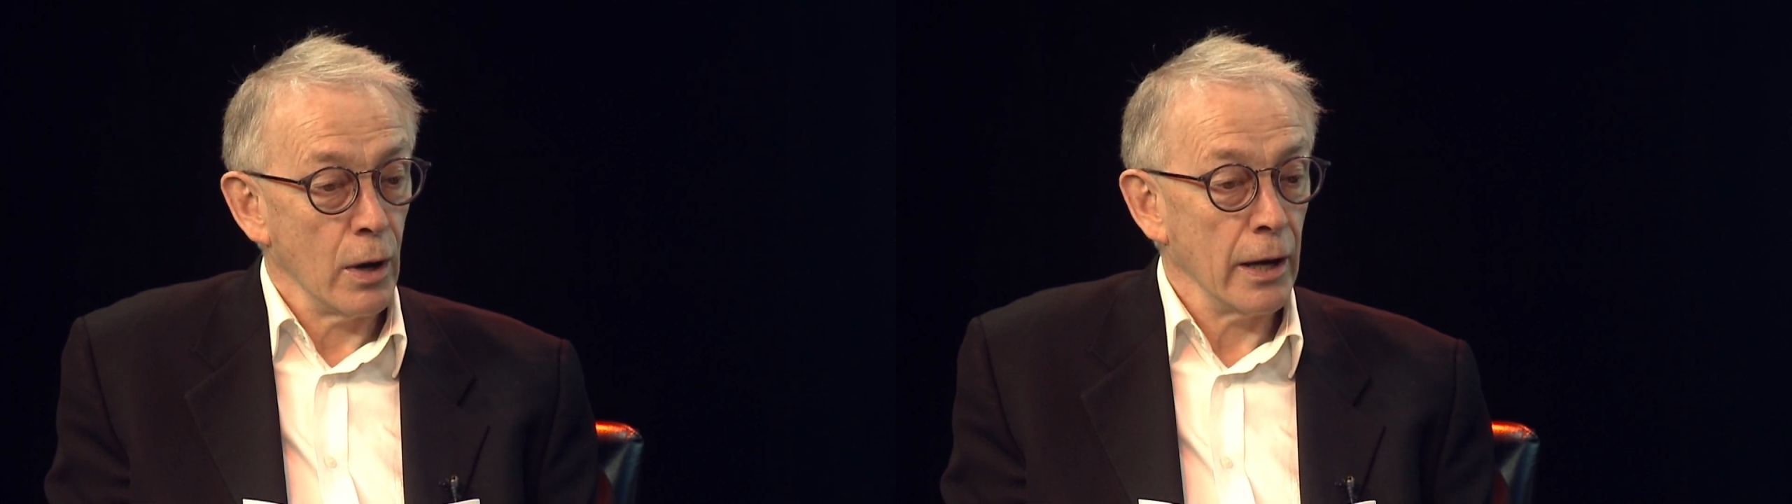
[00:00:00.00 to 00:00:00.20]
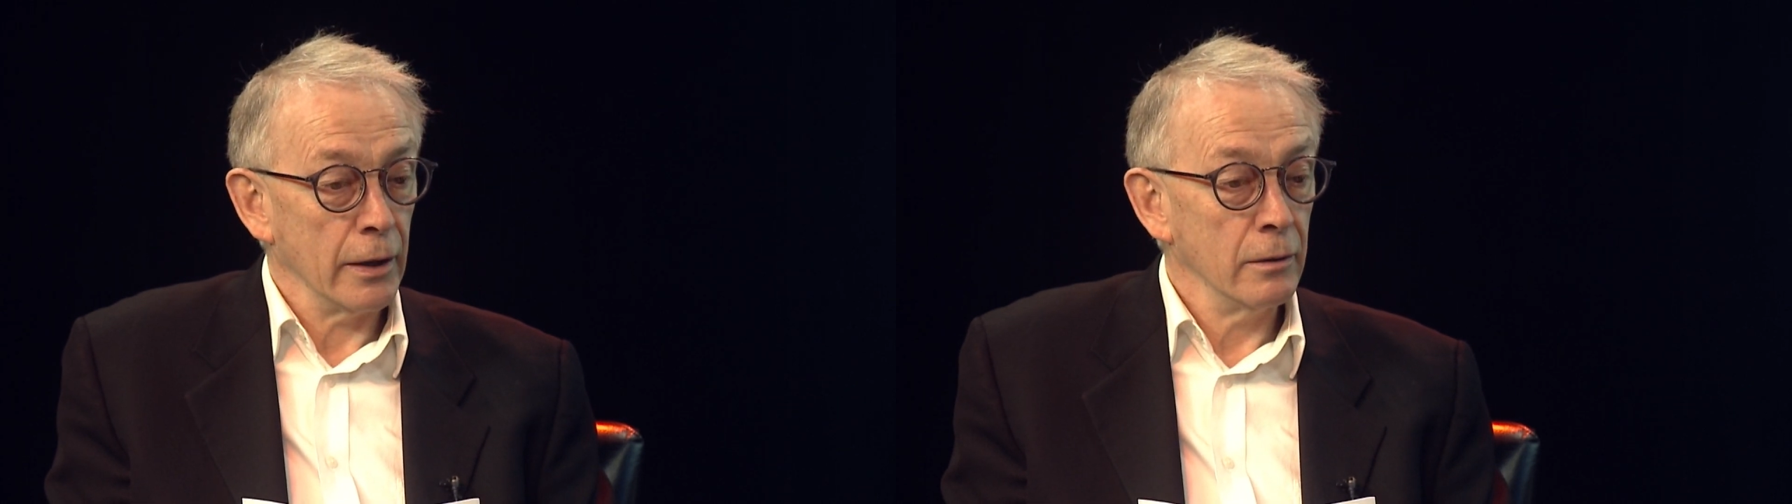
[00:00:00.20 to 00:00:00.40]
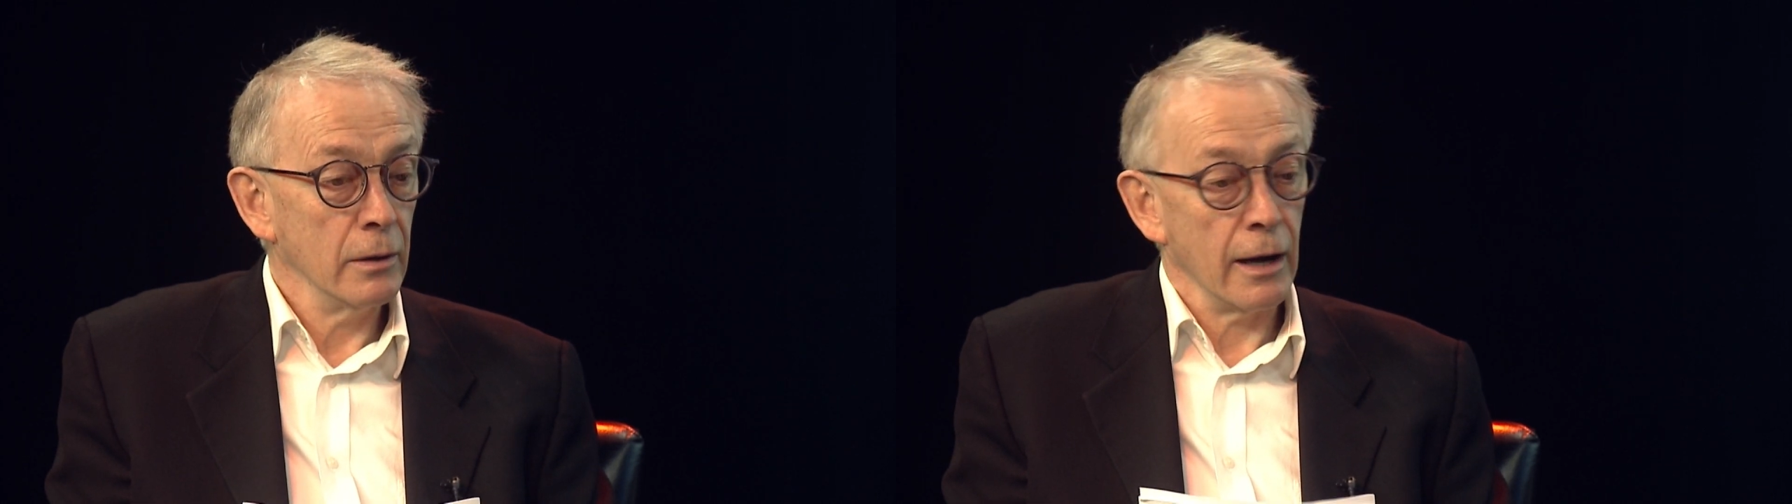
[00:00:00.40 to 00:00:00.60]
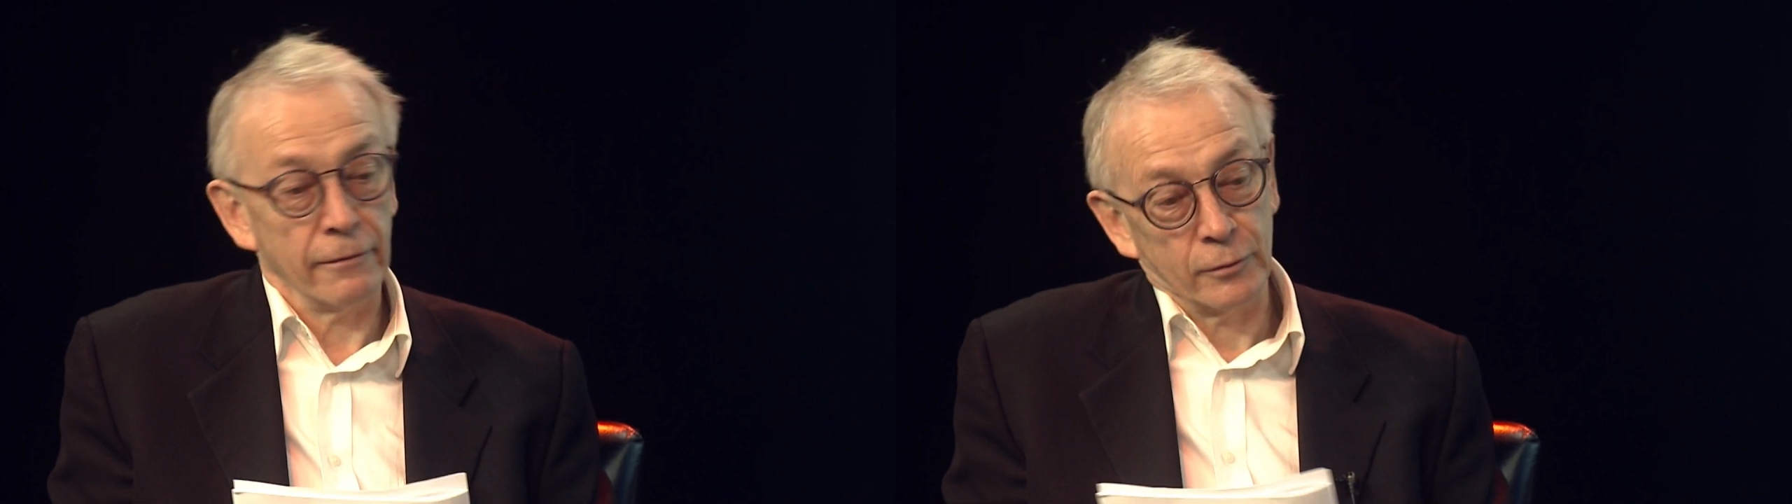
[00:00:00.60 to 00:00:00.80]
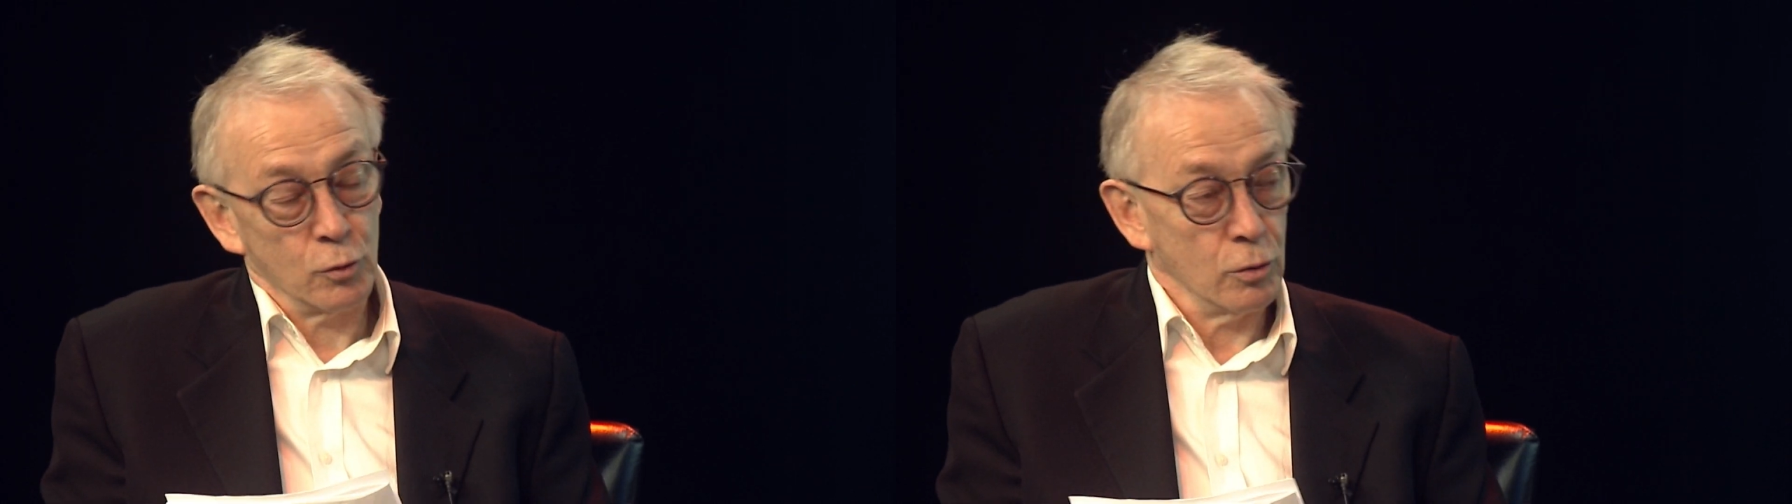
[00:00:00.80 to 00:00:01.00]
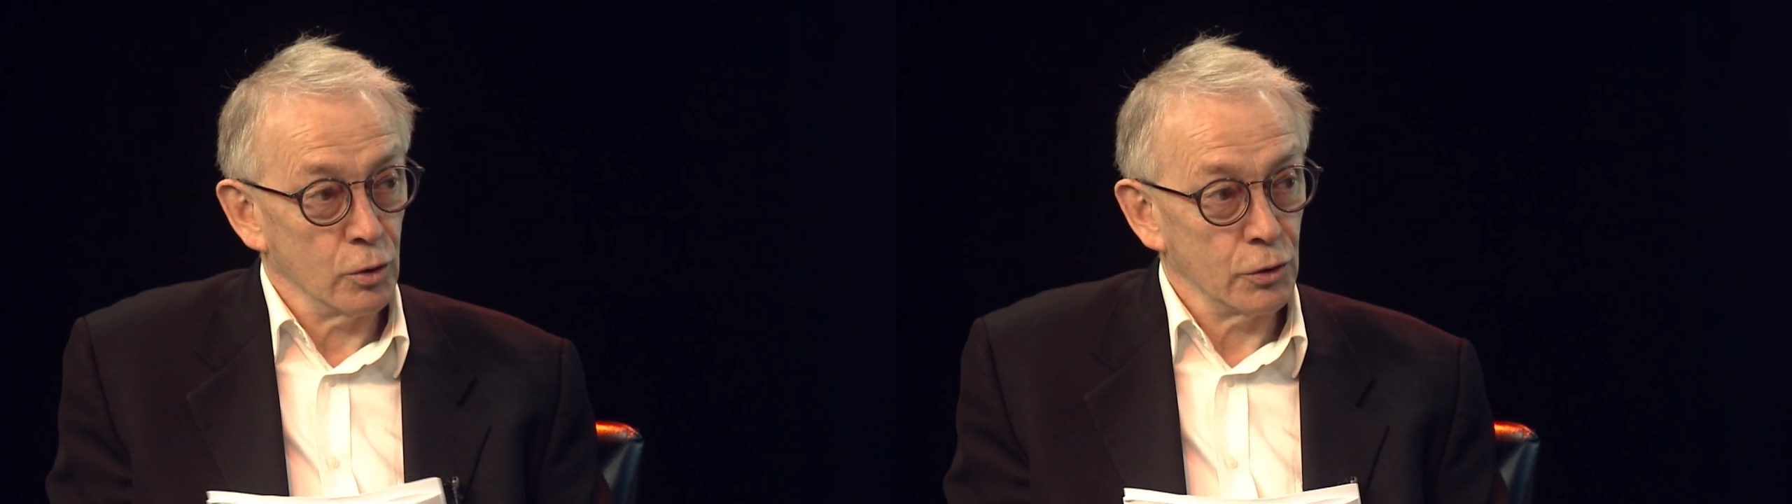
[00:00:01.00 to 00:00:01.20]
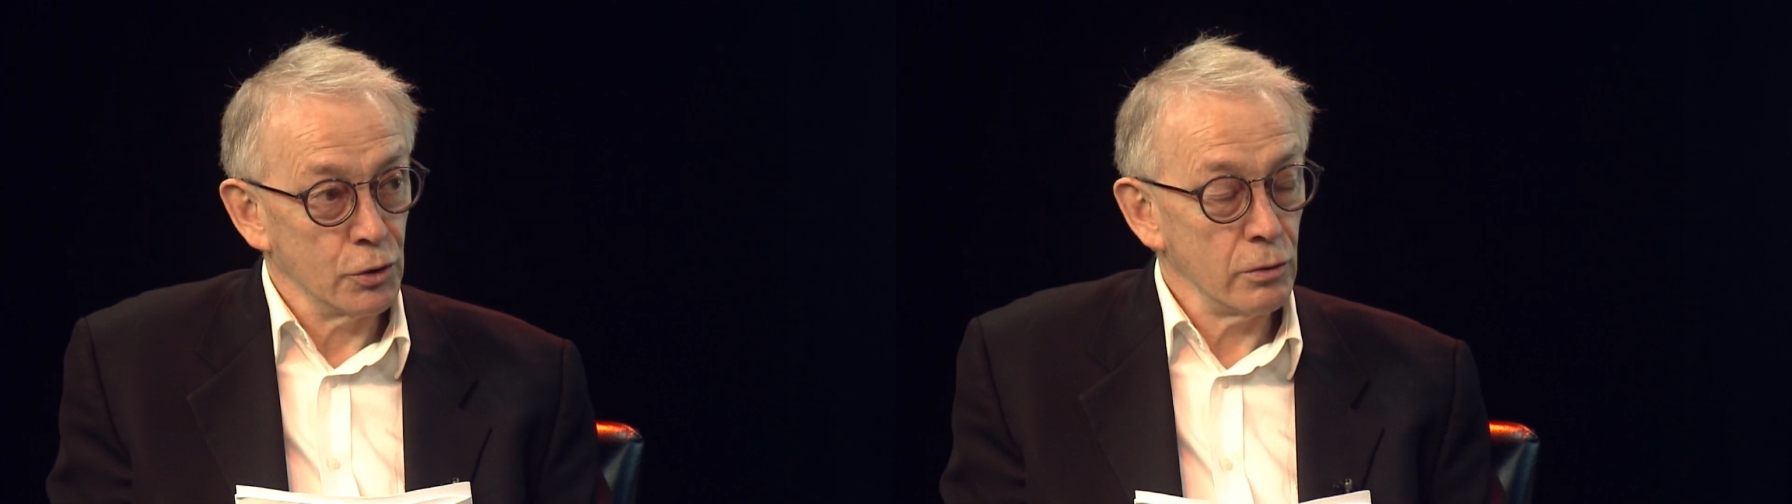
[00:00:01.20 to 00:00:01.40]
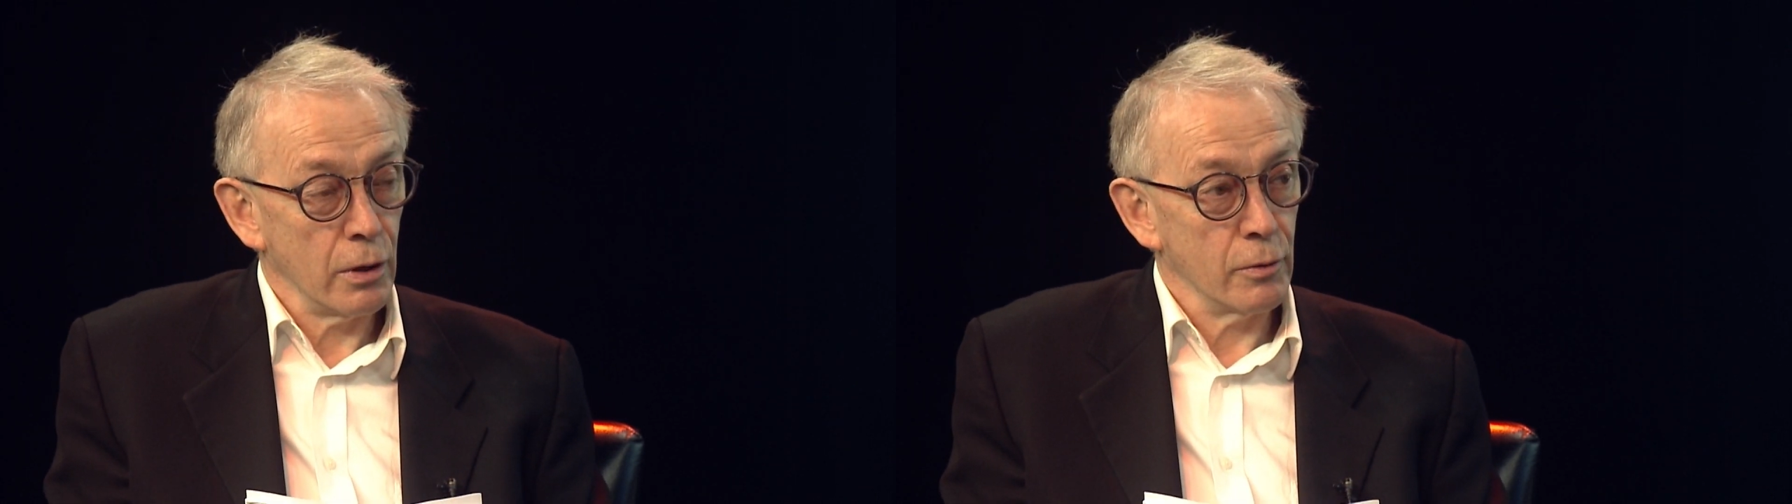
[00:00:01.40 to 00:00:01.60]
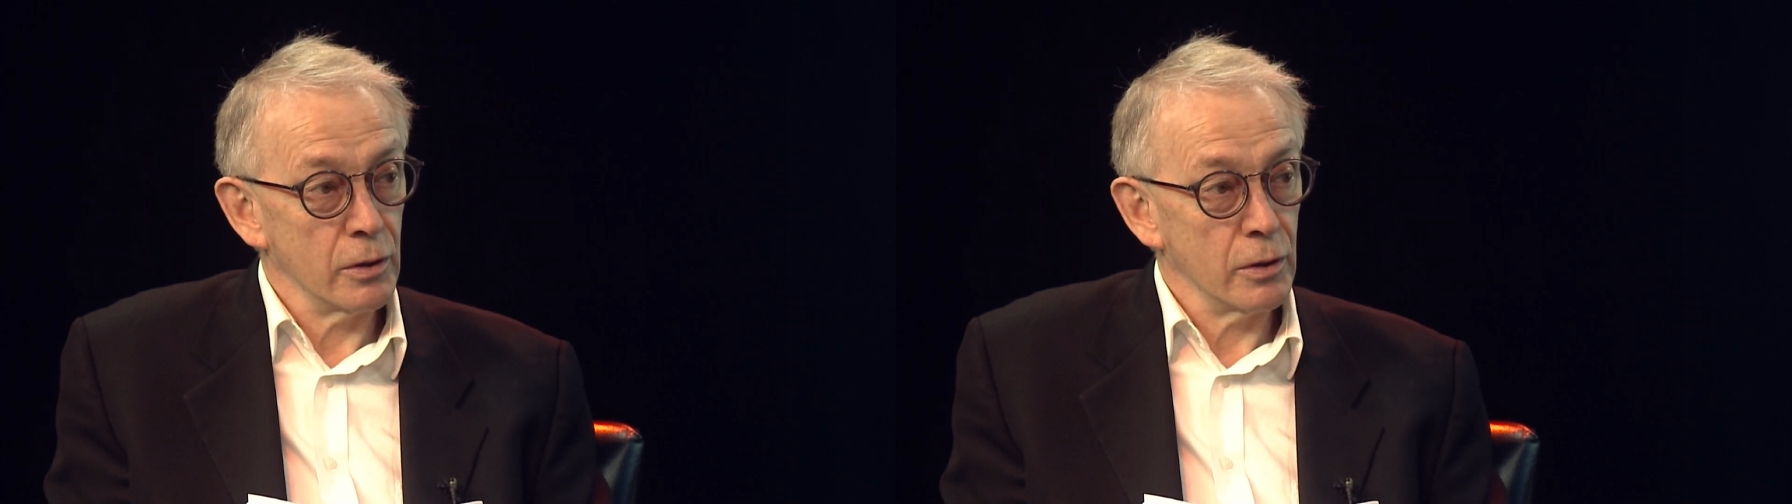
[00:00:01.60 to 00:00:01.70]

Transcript: run after World War II,